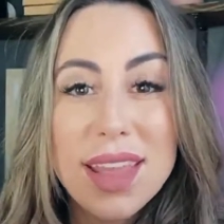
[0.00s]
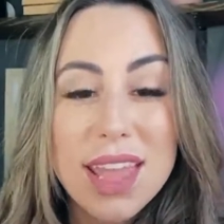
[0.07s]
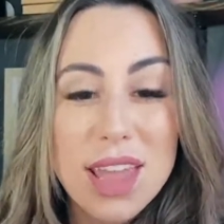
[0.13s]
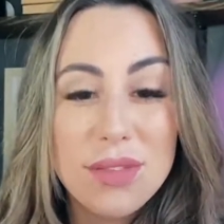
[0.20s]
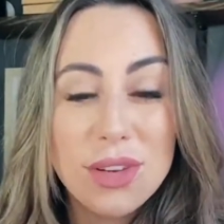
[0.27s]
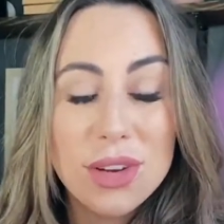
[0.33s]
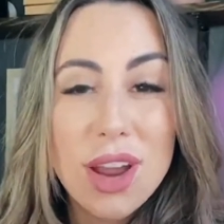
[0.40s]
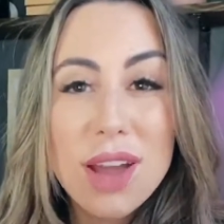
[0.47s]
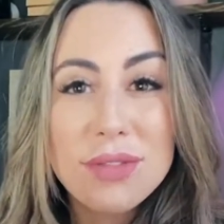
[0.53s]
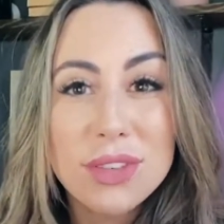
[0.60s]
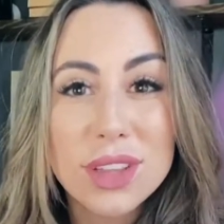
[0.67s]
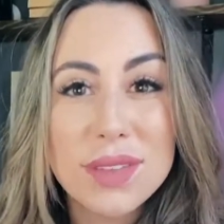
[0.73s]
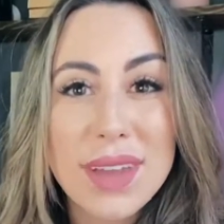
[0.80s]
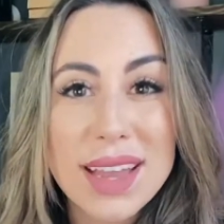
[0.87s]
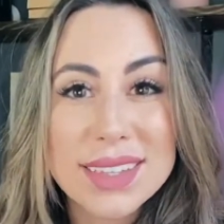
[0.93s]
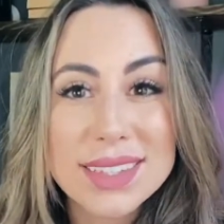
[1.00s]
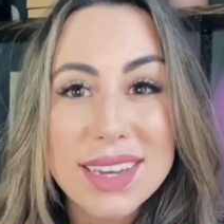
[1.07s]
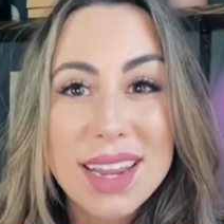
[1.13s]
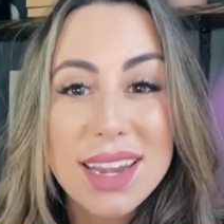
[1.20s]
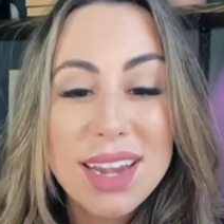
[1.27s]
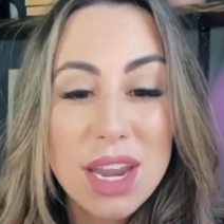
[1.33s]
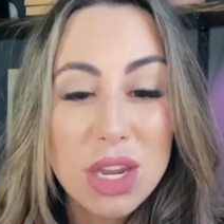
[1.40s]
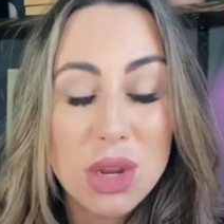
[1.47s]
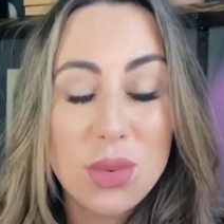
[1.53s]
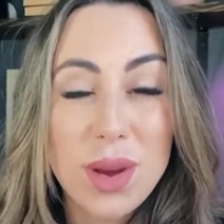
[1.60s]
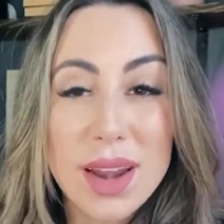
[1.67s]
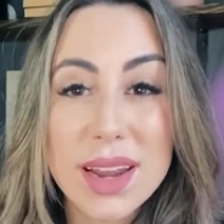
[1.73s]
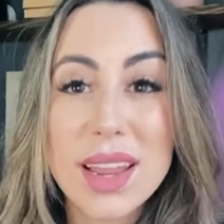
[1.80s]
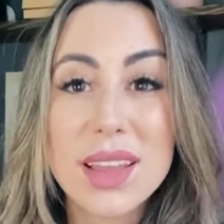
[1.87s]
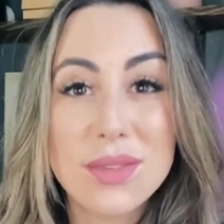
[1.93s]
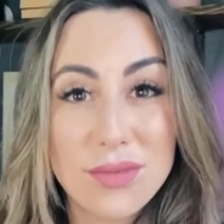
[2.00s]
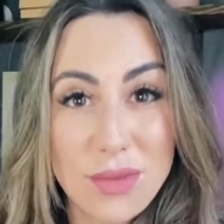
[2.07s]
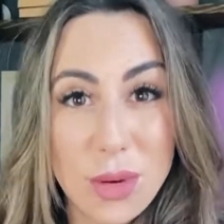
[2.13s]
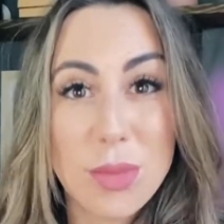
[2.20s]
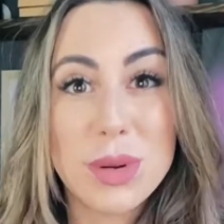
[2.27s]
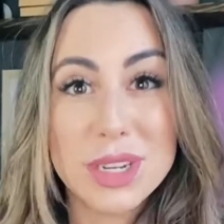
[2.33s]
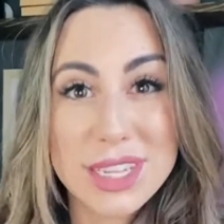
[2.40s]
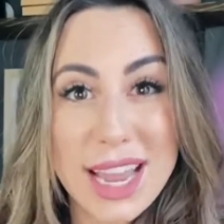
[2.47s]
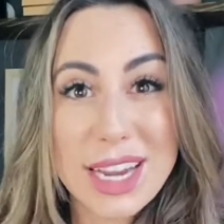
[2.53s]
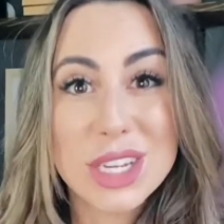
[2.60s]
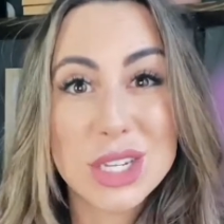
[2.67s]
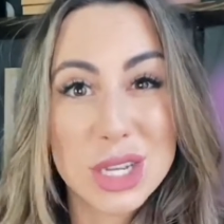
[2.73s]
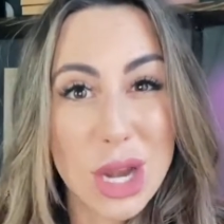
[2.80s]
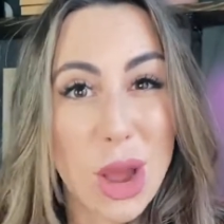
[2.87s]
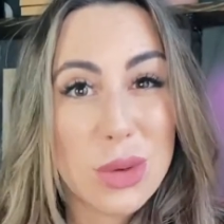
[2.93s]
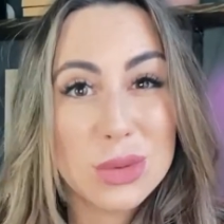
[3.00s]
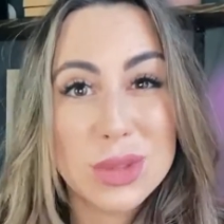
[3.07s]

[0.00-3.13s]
If you're not fully vaccinated and you're wearing it for protection only,